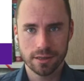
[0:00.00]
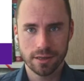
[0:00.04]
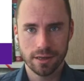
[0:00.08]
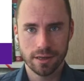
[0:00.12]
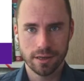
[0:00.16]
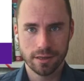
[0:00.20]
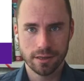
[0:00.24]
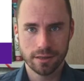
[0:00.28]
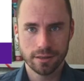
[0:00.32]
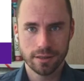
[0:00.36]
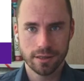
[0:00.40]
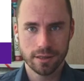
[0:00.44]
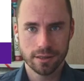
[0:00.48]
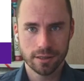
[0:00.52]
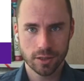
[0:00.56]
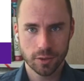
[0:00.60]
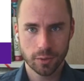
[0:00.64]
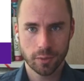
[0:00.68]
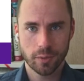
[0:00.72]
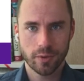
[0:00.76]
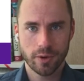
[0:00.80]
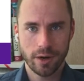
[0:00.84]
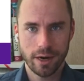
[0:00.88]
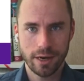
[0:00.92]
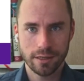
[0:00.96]
and
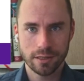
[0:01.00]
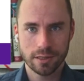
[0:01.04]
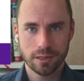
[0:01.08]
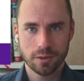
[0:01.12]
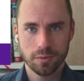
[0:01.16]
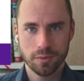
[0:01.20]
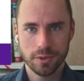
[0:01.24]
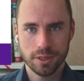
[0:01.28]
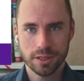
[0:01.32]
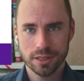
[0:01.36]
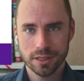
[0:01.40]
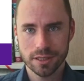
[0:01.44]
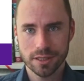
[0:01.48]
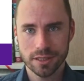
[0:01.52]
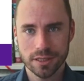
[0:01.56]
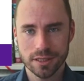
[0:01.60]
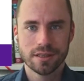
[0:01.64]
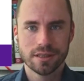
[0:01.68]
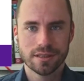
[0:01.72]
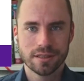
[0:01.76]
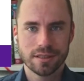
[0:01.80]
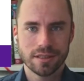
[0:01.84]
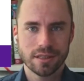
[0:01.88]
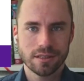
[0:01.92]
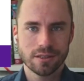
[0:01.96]
enterprise
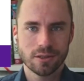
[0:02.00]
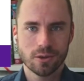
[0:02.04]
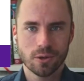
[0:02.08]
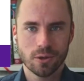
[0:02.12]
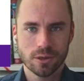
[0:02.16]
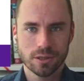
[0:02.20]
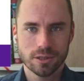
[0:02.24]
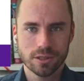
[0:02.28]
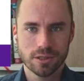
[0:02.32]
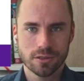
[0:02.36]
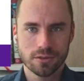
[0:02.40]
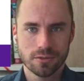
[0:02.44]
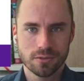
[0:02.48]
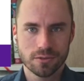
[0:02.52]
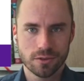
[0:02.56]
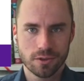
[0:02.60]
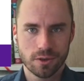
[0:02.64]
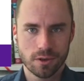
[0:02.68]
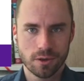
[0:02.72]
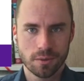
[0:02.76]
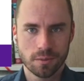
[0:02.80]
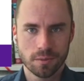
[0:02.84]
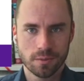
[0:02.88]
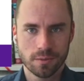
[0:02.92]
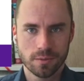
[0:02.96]
businesses that cost
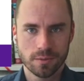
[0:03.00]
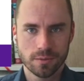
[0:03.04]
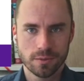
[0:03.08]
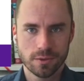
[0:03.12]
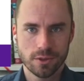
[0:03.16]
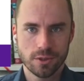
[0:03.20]
from